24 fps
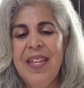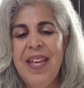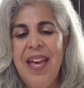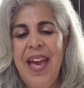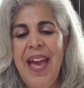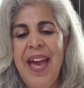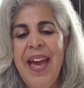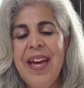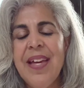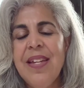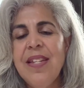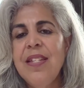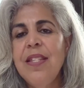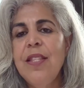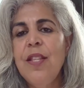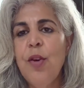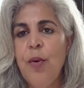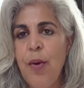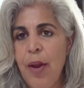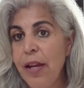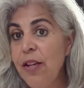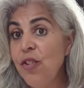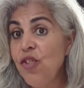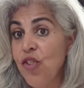And the
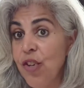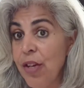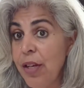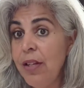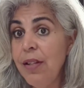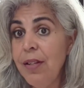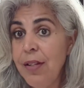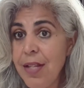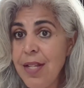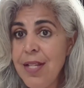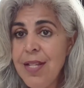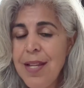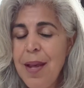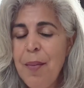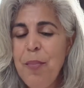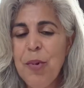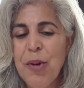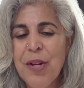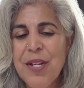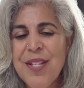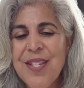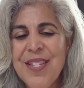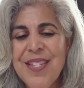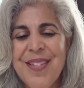direction is
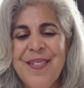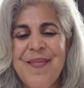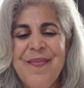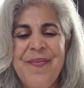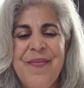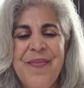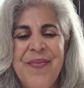upwards.